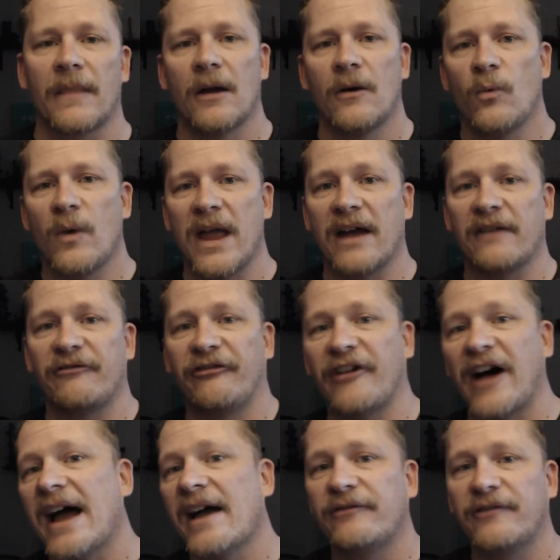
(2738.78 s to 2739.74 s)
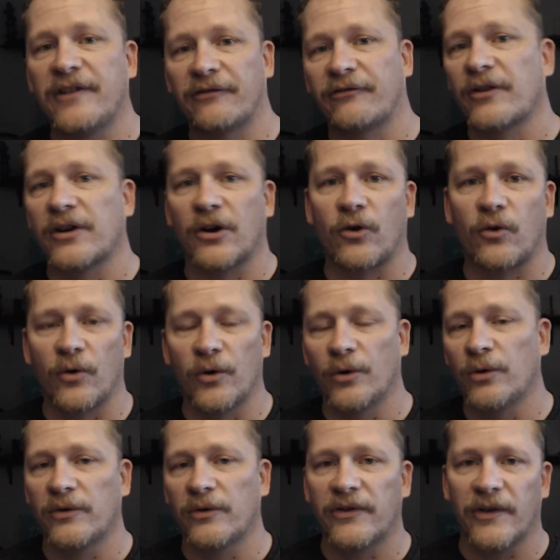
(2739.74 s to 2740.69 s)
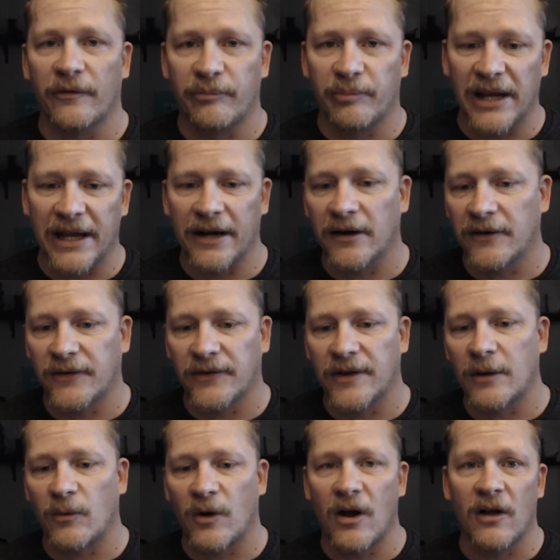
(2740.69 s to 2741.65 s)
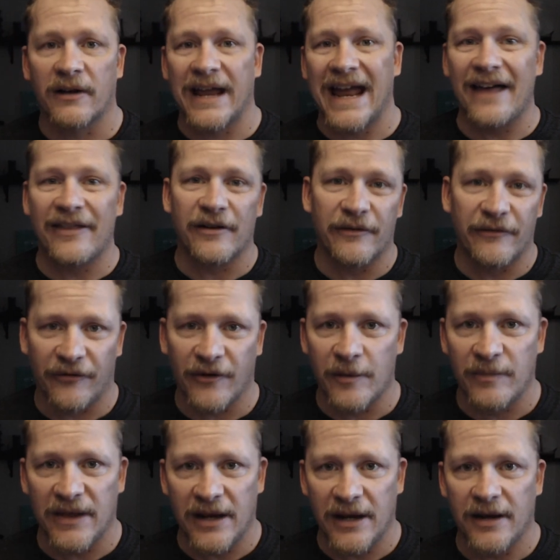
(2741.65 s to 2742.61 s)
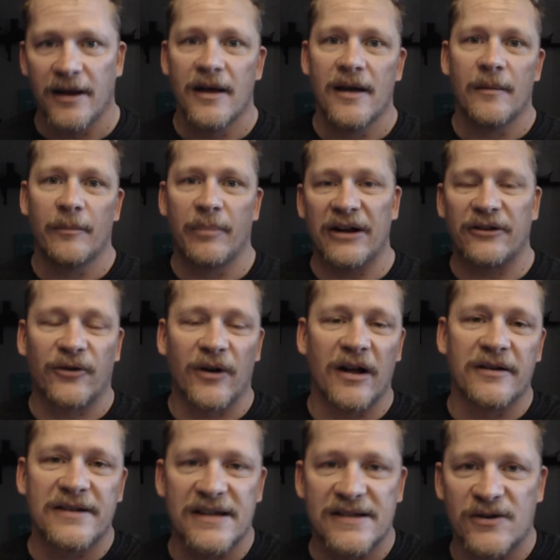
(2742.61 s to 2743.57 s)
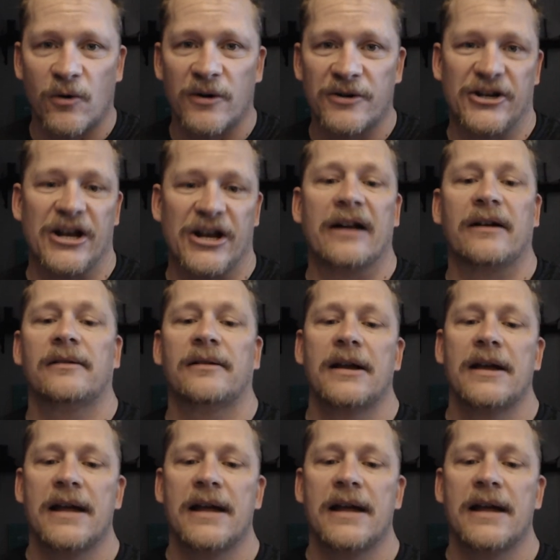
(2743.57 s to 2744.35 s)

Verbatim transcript: We had five different crews of players that were all gathered from the Patreon Discord channel.